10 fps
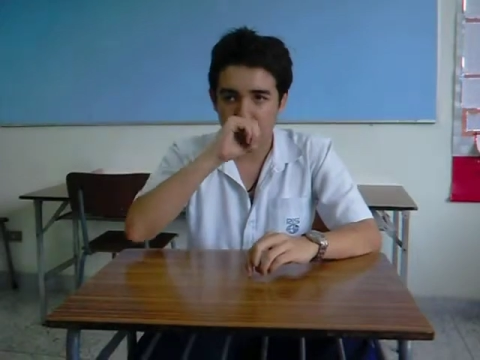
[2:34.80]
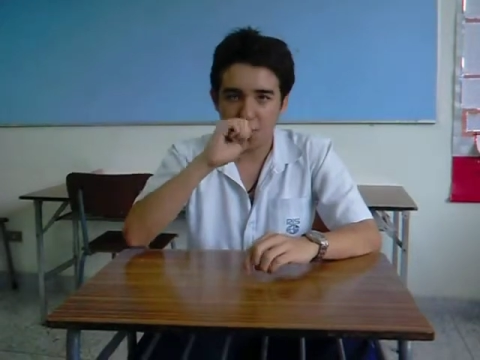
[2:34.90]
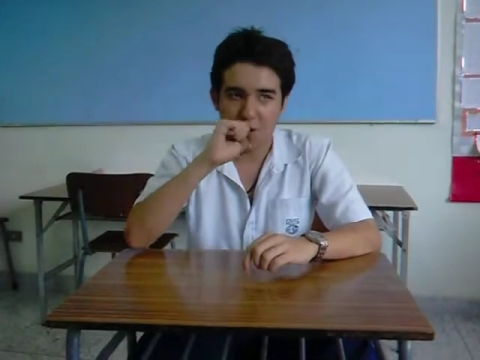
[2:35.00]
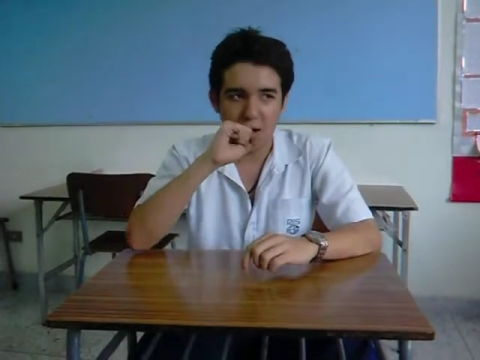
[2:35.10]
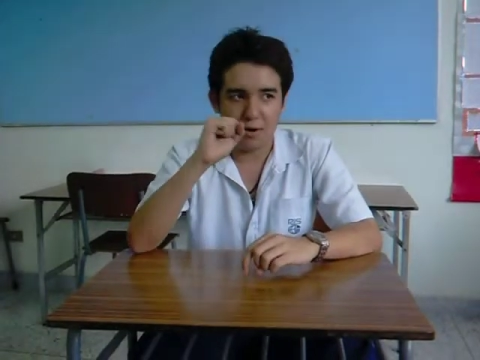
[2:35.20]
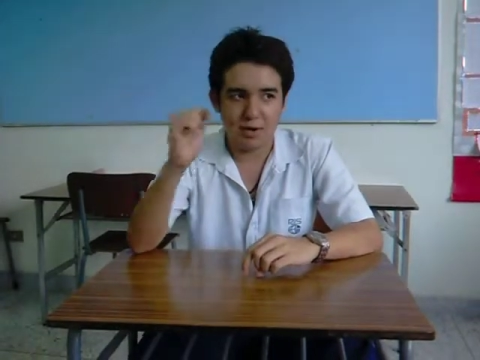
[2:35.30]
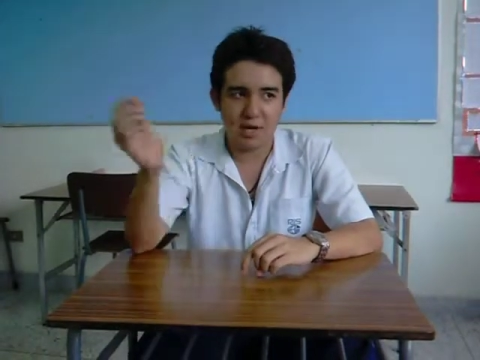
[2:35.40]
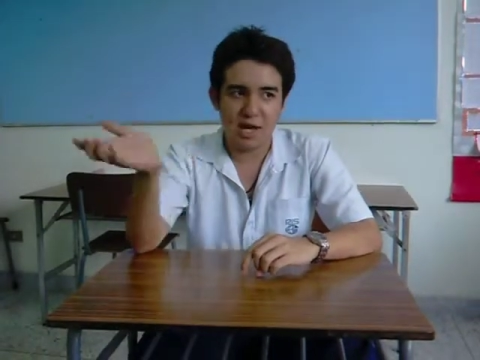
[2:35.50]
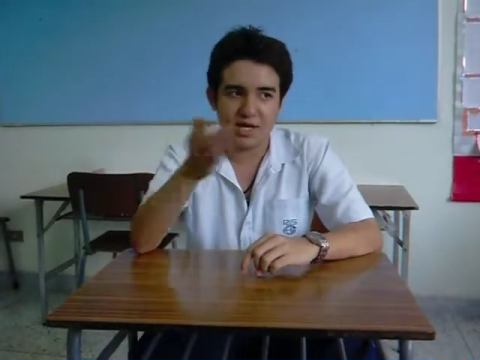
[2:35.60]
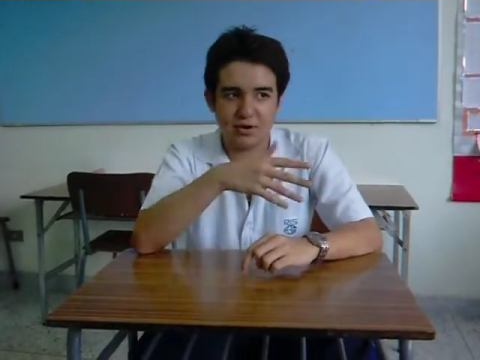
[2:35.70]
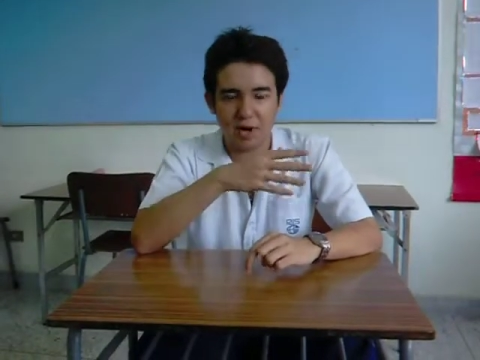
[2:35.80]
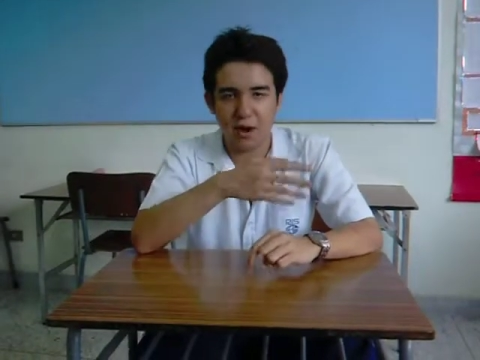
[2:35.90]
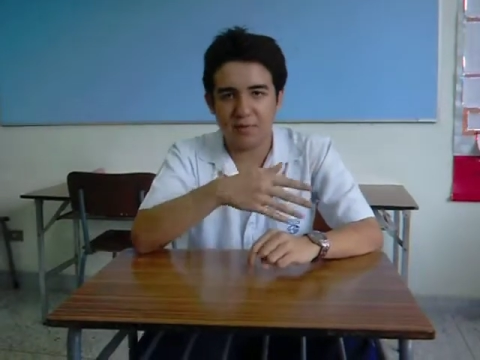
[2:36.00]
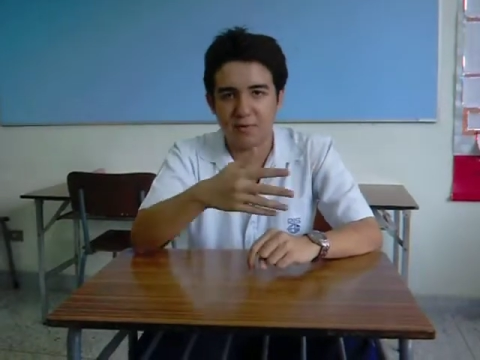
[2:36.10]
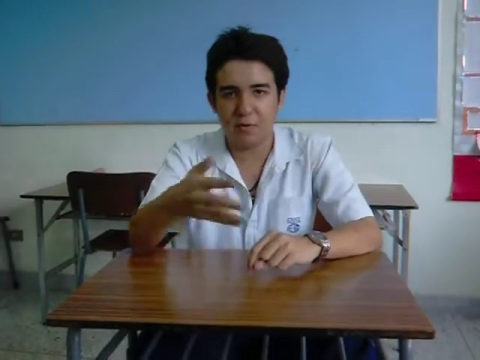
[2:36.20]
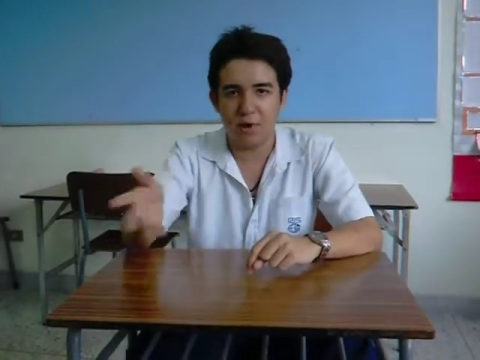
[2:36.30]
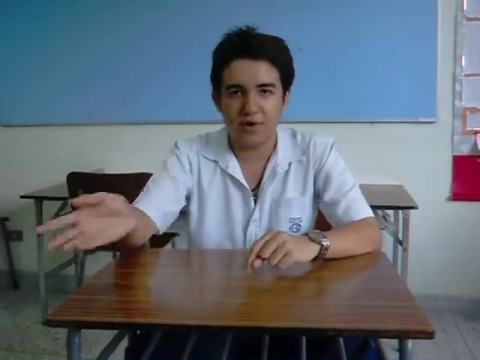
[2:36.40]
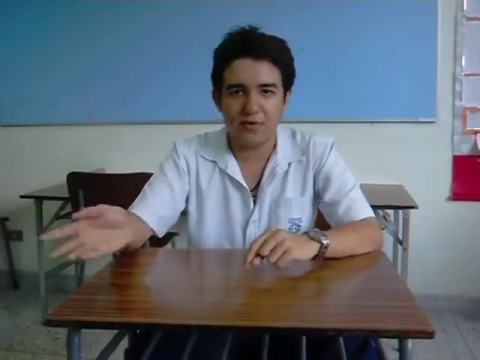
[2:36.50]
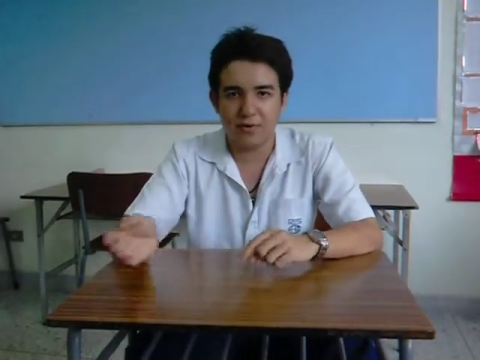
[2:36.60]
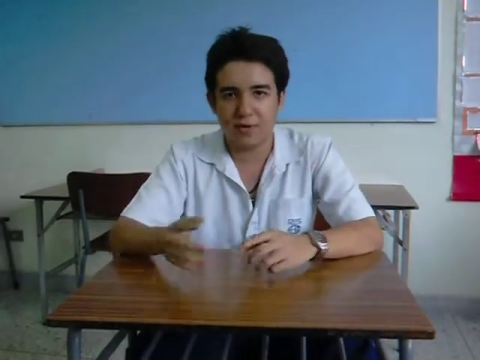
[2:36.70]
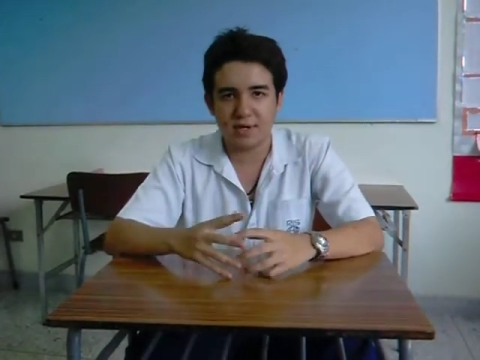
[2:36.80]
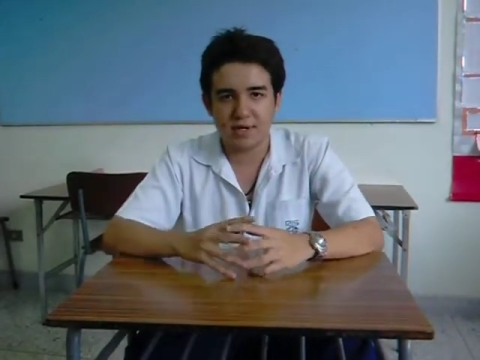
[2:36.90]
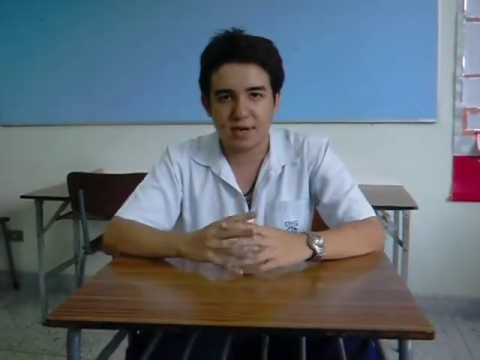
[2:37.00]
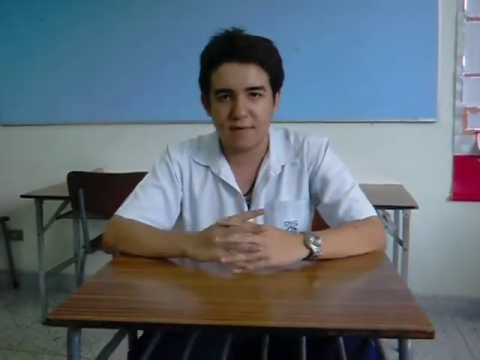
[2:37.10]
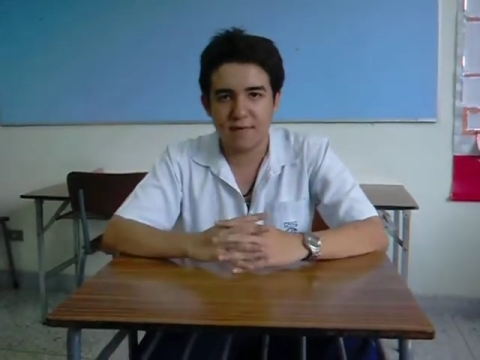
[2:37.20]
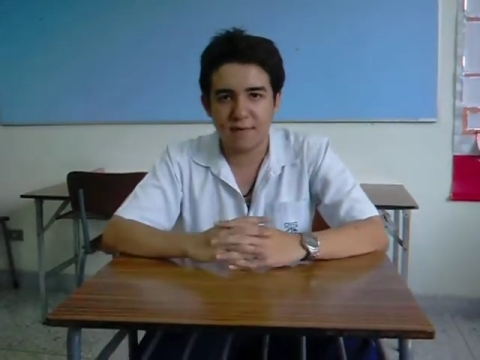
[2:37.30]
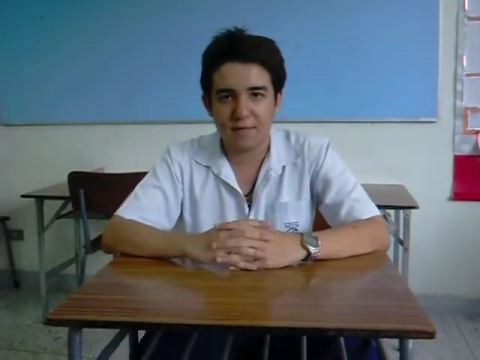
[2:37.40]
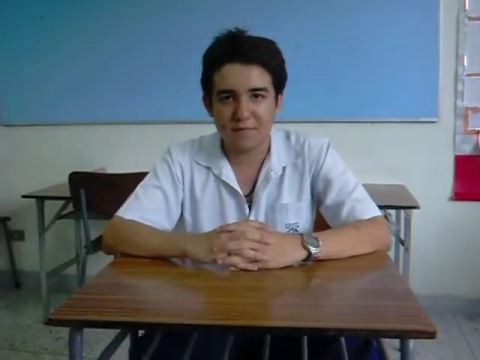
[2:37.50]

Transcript: how in history how people went through it.